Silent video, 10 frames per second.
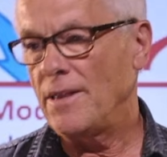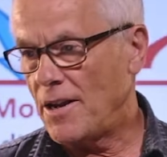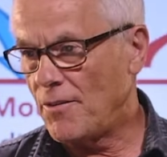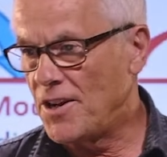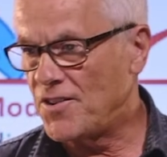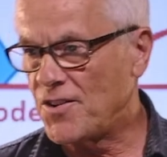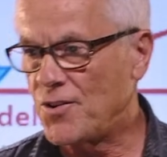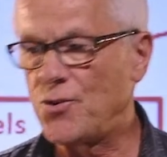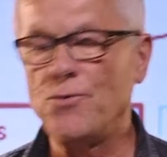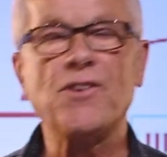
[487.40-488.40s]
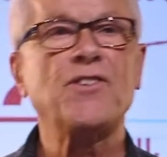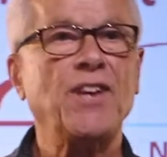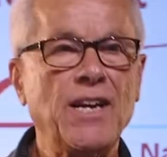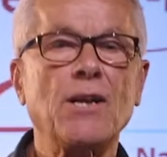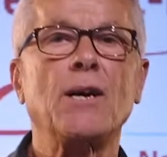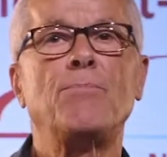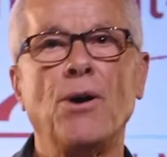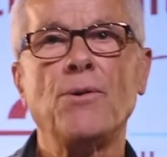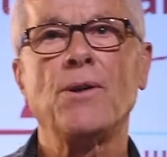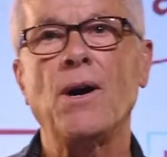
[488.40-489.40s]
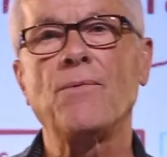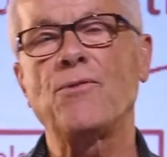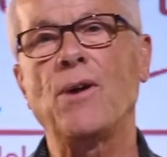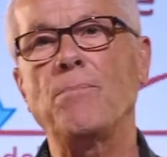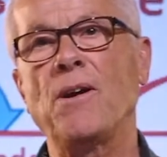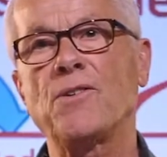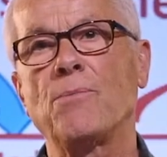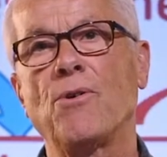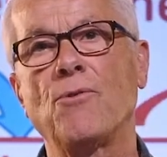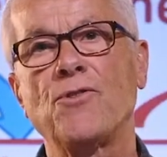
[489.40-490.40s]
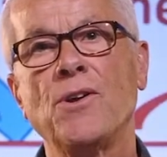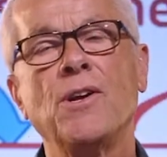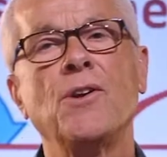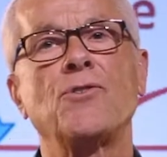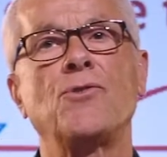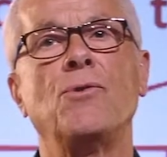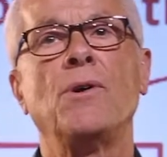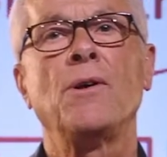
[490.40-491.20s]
And that leads us to the second component of the trait-based approach, to